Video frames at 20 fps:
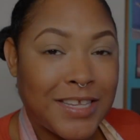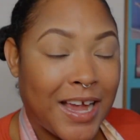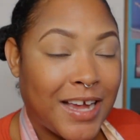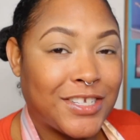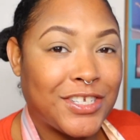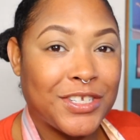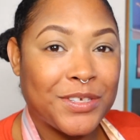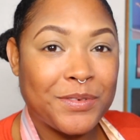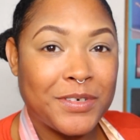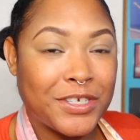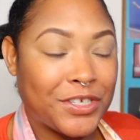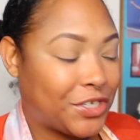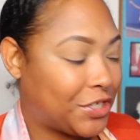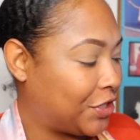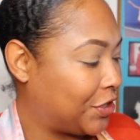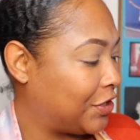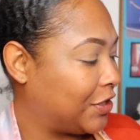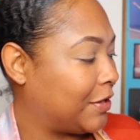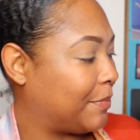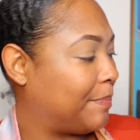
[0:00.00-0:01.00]
I just want to show
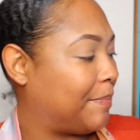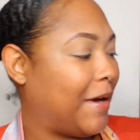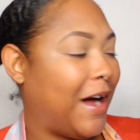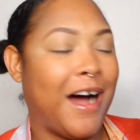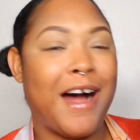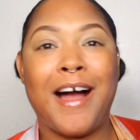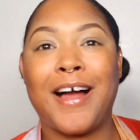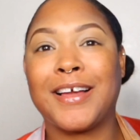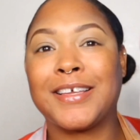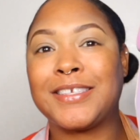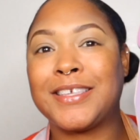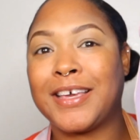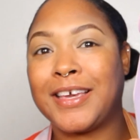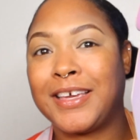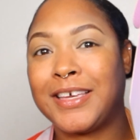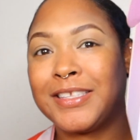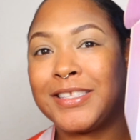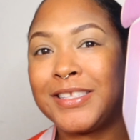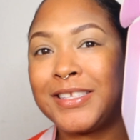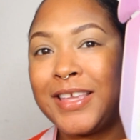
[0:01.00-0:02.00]
you the box. Like,
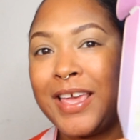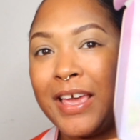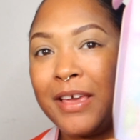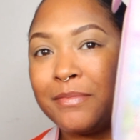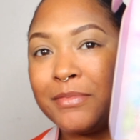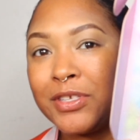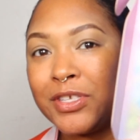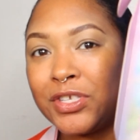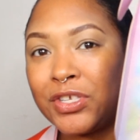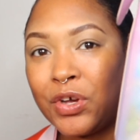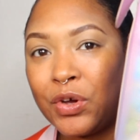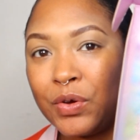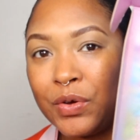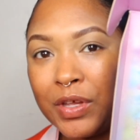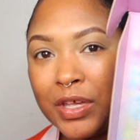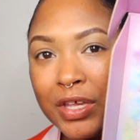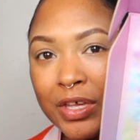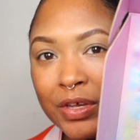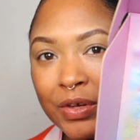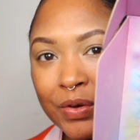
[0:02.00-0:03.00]
it came so
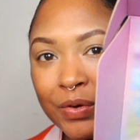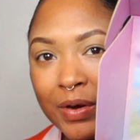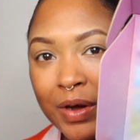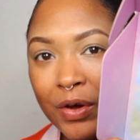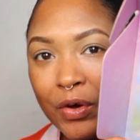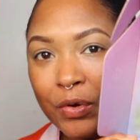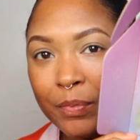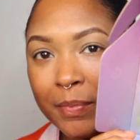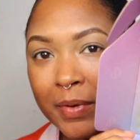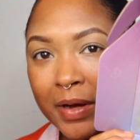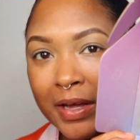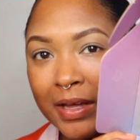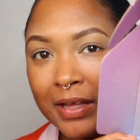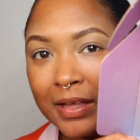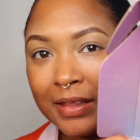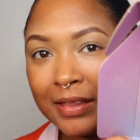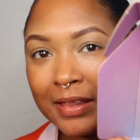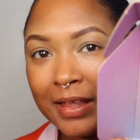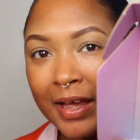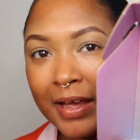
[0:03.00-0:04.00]
cute. I hope my
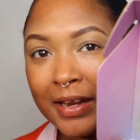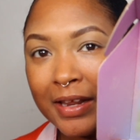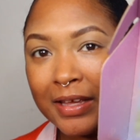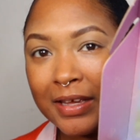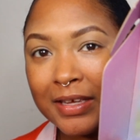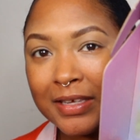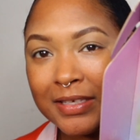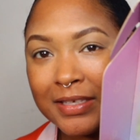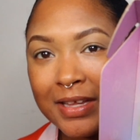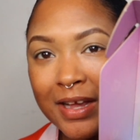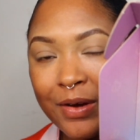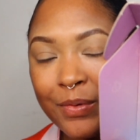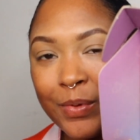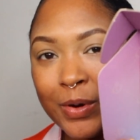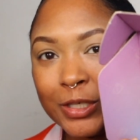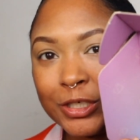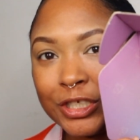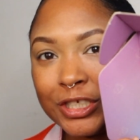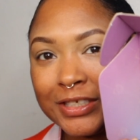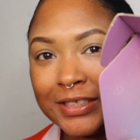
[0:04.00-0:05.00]
lighting is not
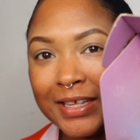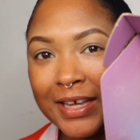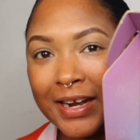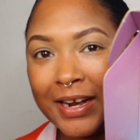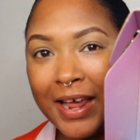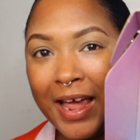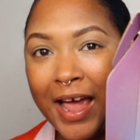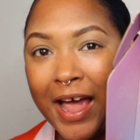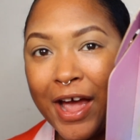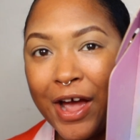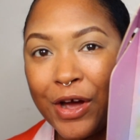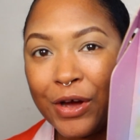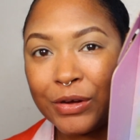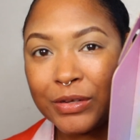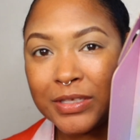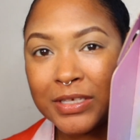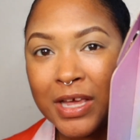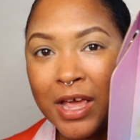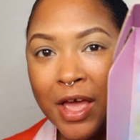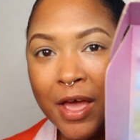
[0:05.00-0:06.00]
washing that
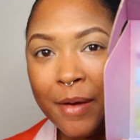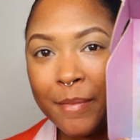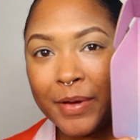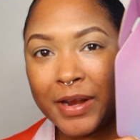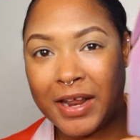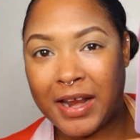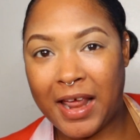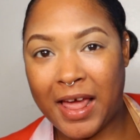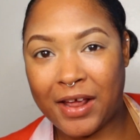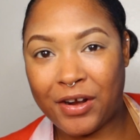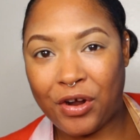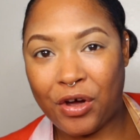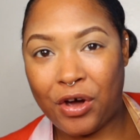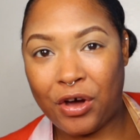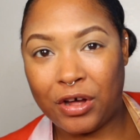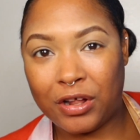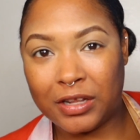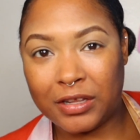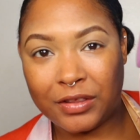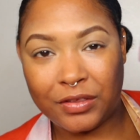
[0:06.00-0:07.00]
out, but it had
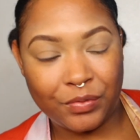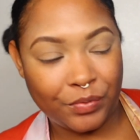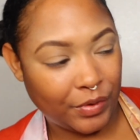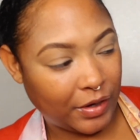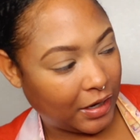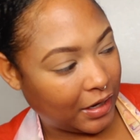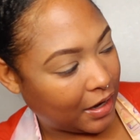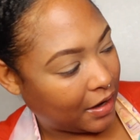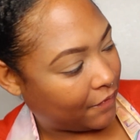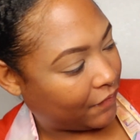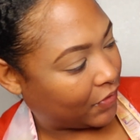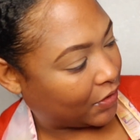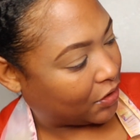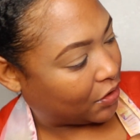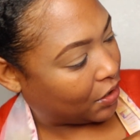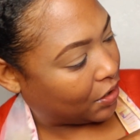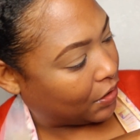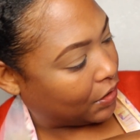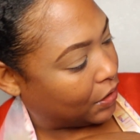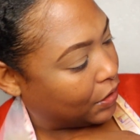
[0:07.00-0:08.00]
all 3 of the
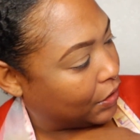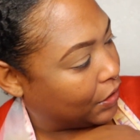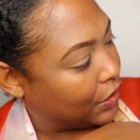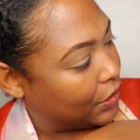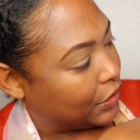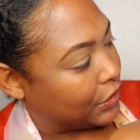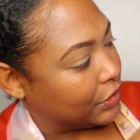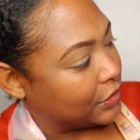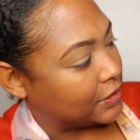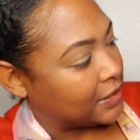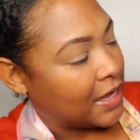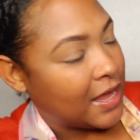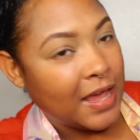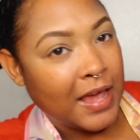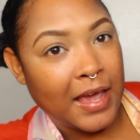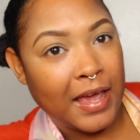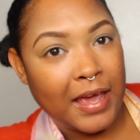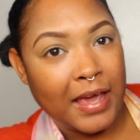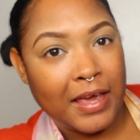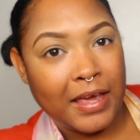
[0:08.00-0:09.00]
girls
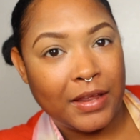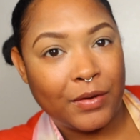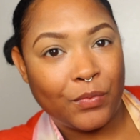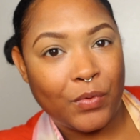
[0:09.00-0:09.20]
and